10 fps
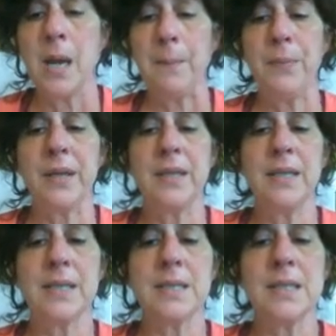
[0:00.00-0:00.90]
But
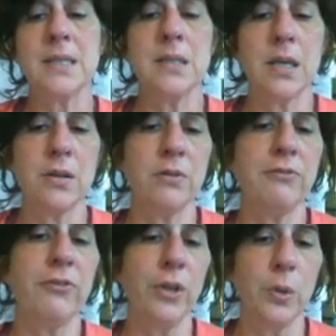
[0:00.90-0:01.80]
this is another
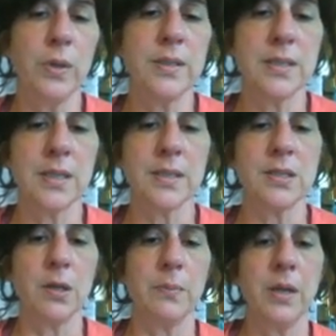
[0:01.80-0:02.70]
fluid
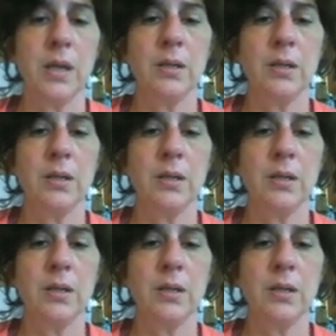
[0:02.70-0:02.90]
system.